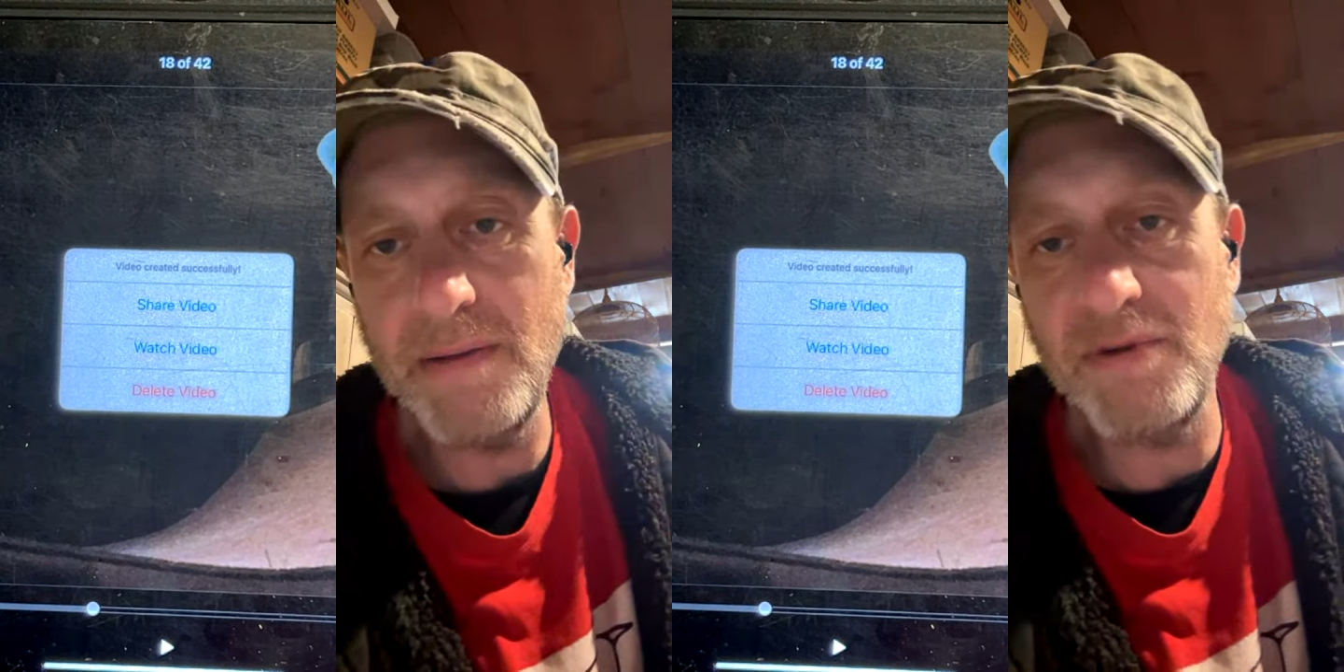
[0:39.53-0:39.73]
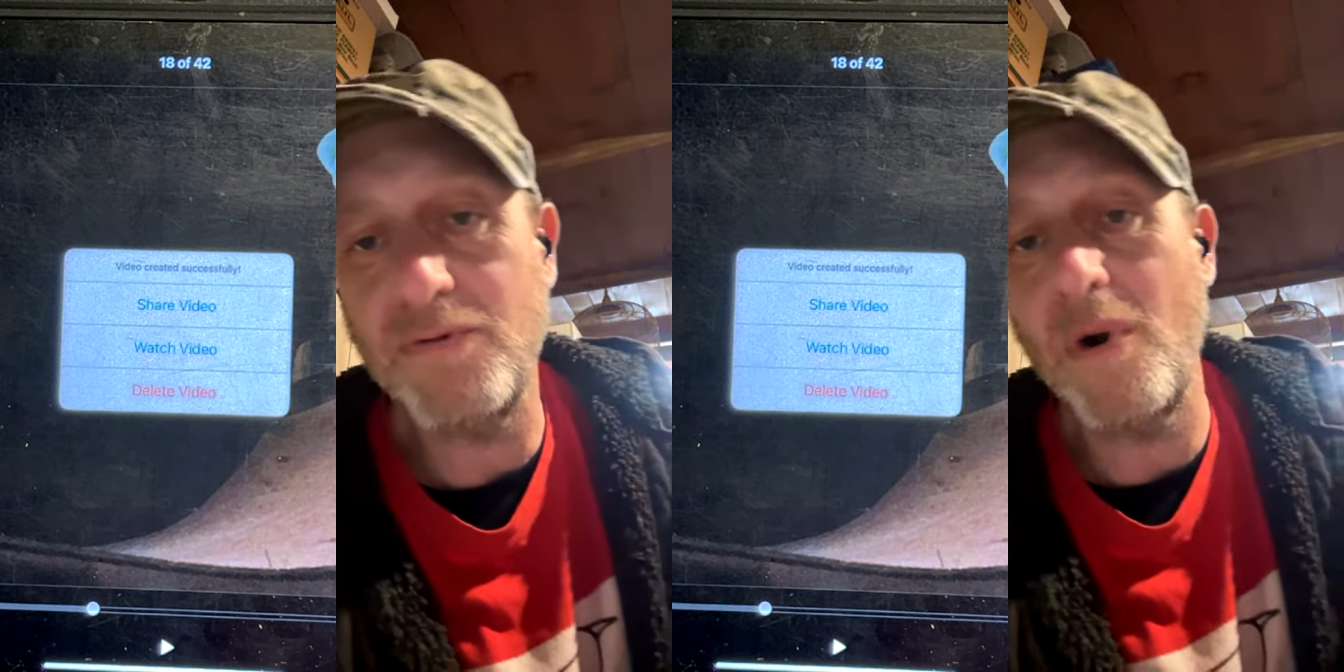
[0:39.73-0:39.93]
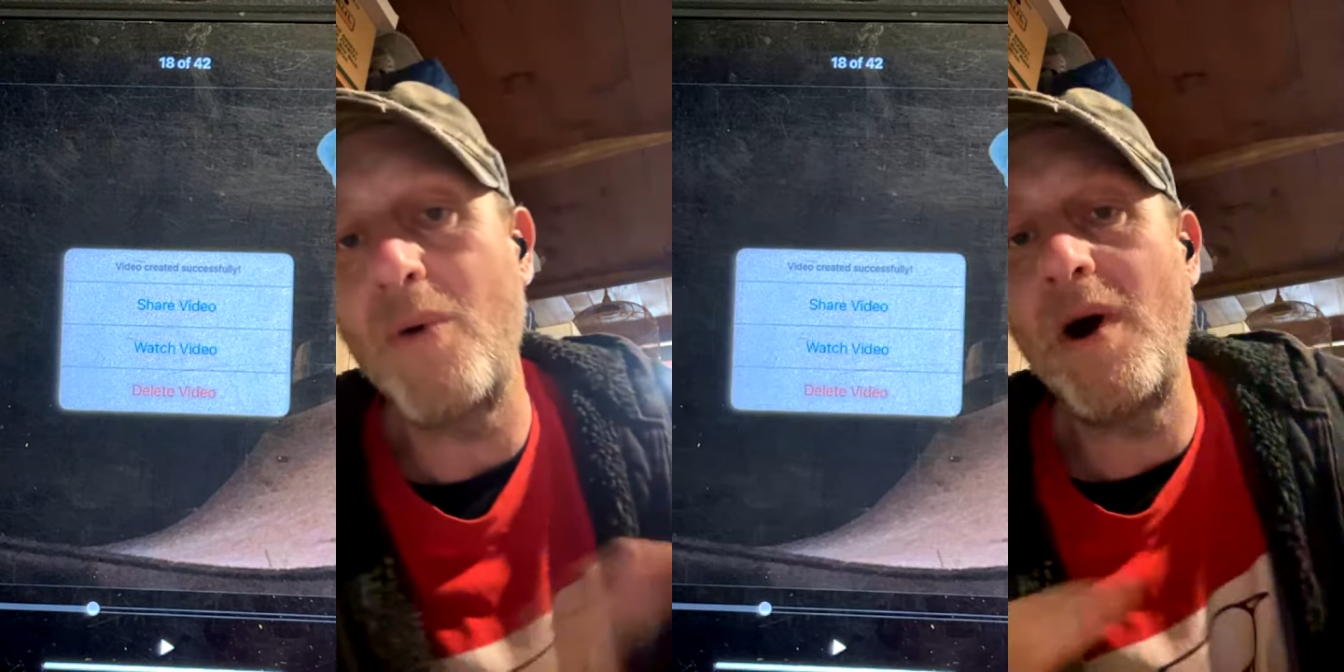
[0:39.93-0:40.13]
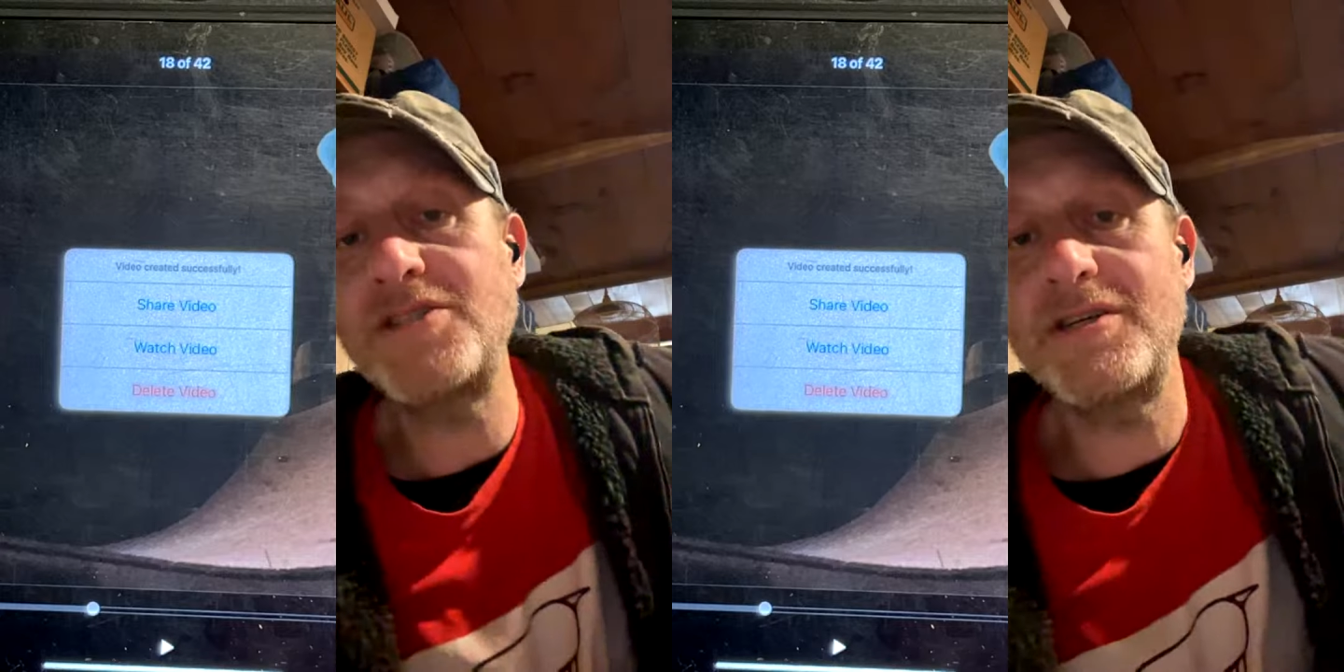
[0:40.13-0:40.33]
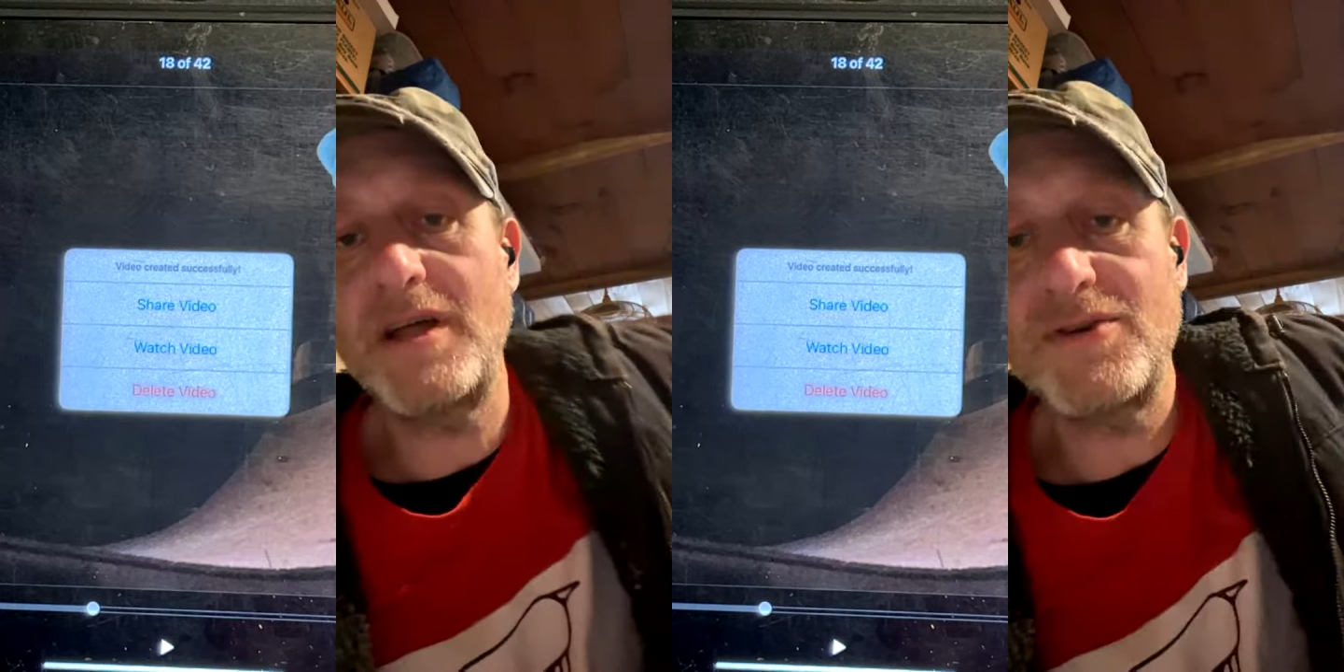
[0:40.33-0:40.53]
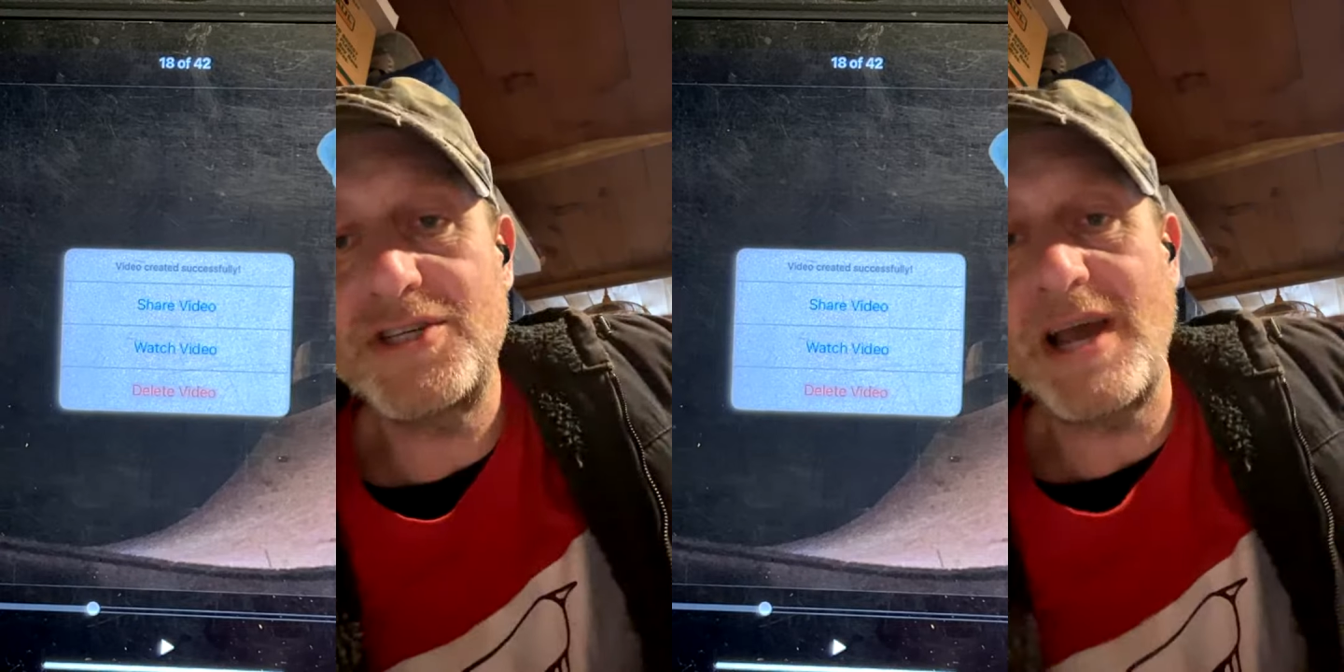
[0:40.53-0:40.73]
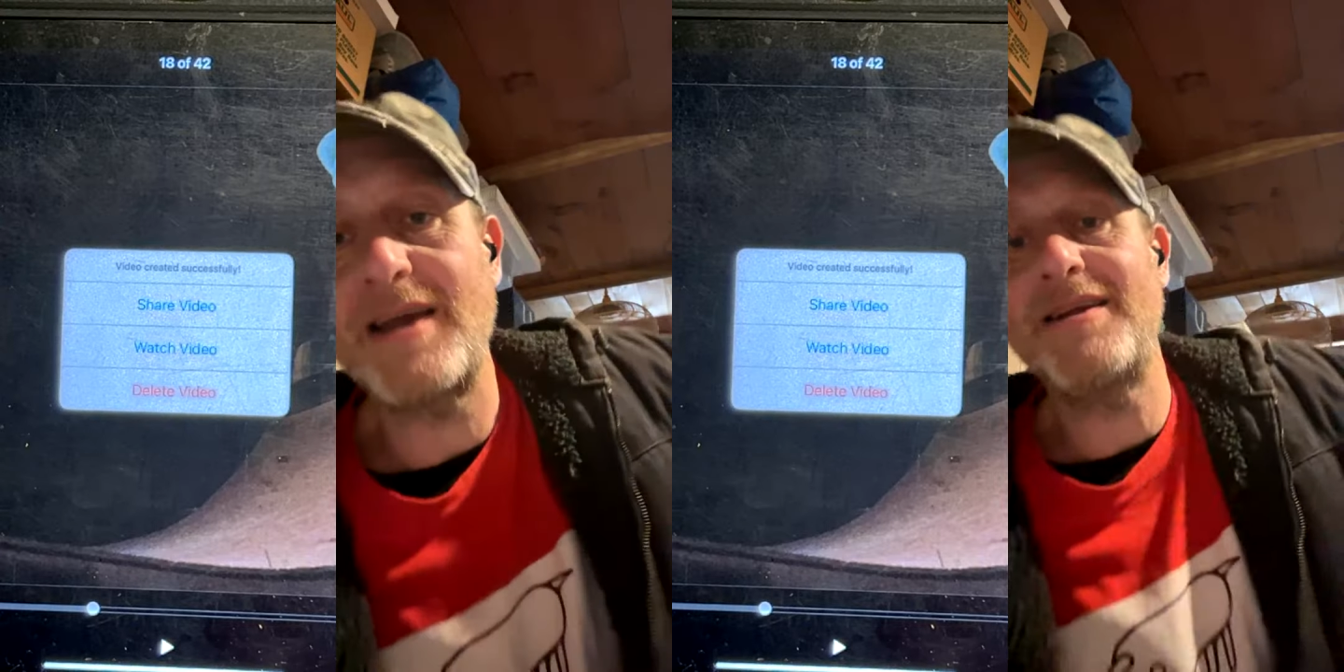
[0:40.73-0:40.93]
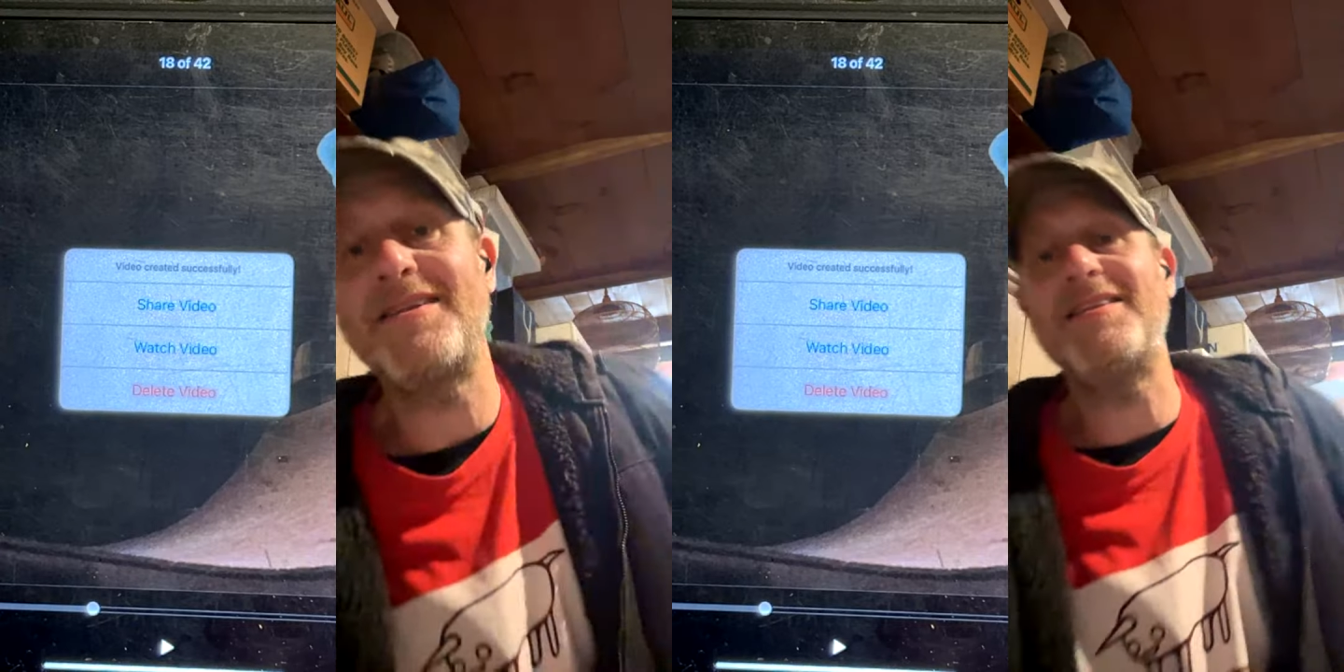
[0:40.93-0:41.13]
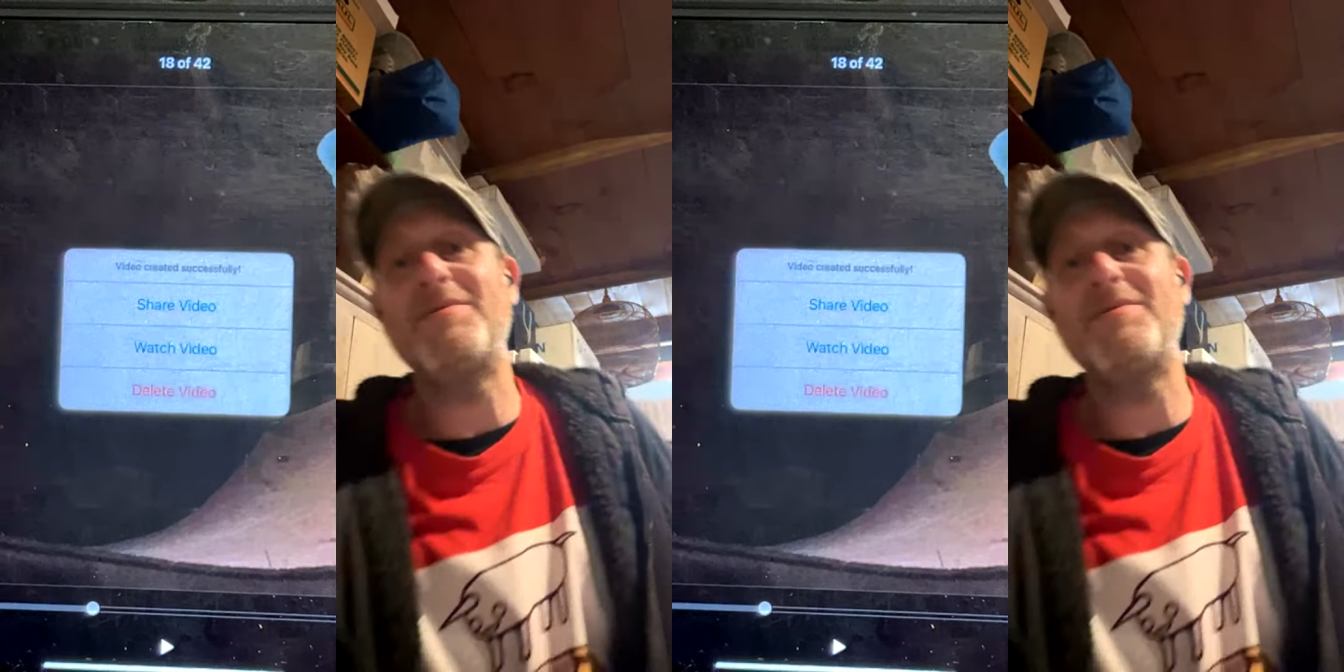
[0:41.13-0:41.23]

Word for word: before i watch another second of the